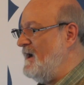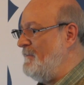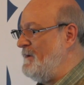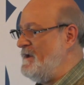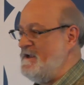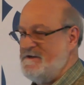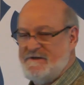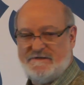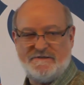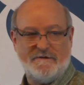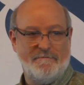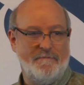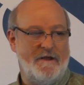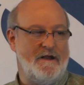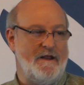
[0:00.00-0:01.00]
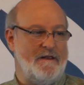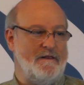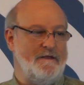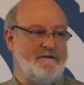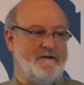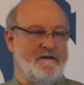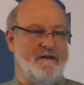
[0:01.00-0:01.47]
I mean, he just
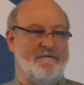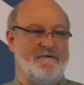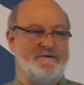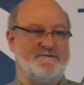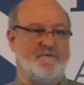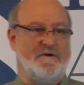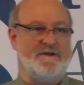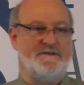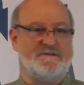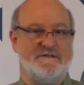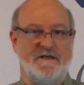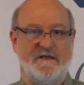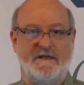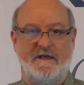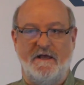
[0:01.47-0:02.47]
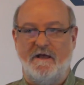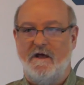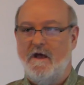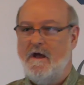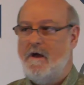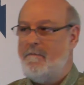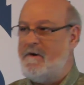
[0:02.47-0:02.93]
immediately delivers what he's thinking.
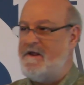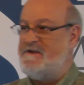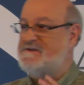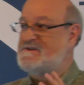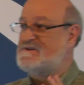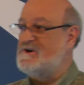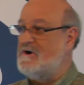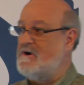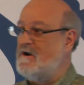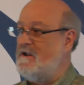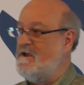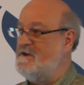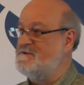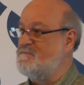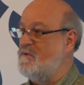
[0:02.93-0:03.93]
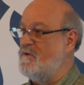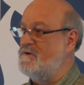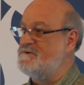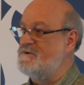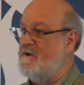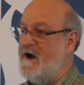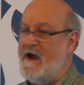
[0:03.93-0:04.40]
But he certainly is
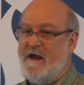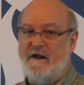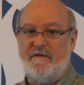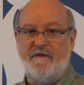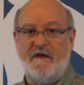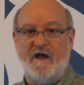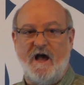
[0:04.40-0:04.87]
portrayed in the